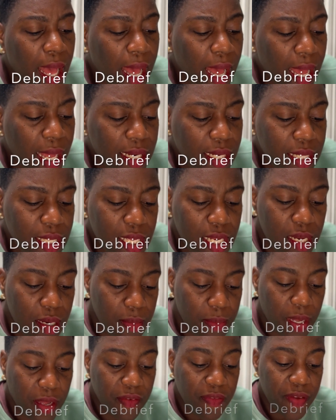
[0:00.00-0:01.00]
I deleted
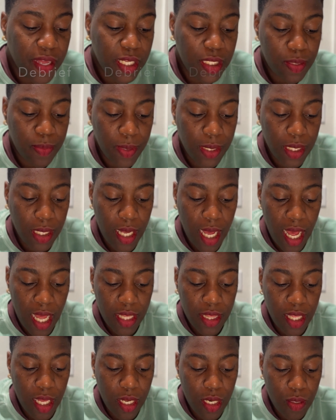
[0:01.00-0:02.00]
my Facebook. I
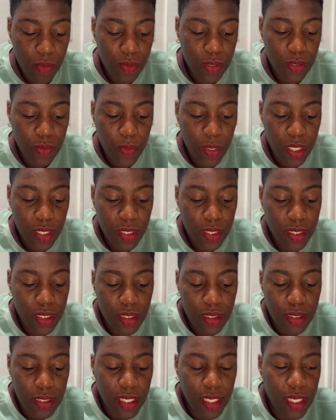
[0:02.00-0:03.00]
thought it was worth
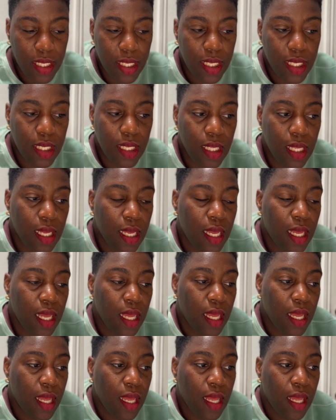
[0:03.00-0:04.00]
telling
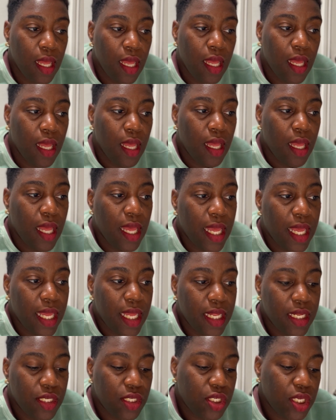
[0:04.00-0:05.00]

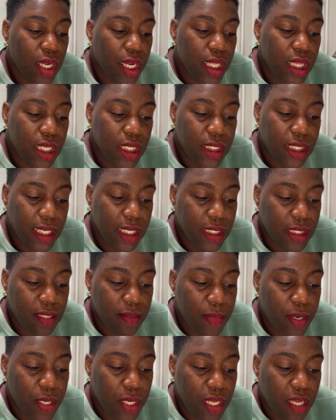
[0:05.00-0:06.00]
and sharing the
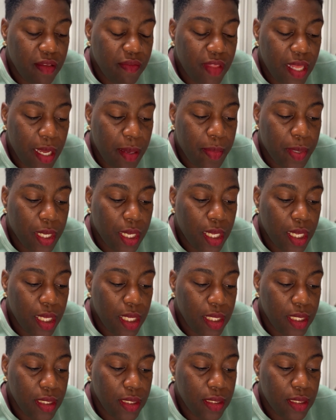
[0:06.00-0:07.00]
testimony of that
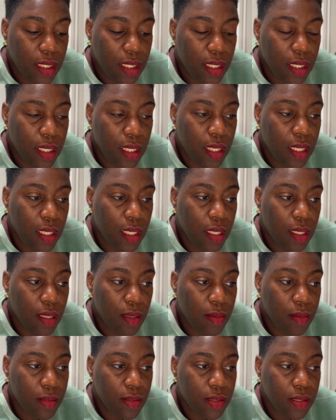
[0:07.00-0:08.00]
because
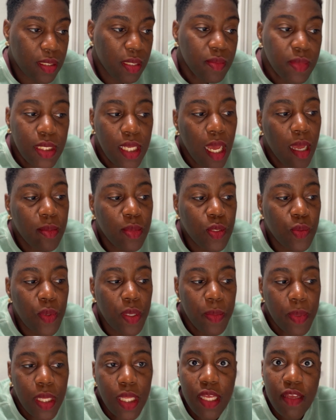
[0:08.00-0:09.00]
sometimes we
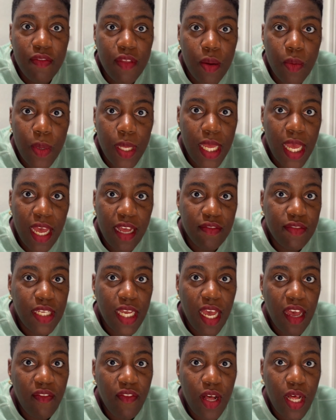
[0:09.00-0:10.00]
believe that we have to
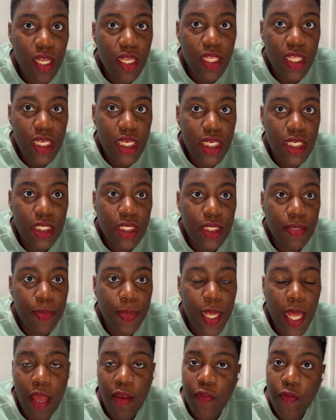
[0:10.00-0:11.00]
have all of these
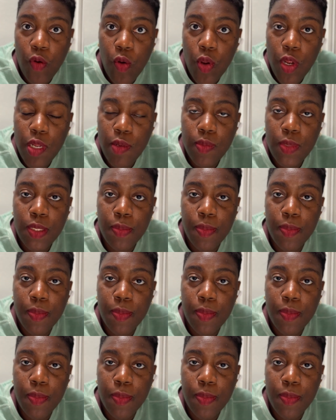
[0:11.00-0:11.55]
platforms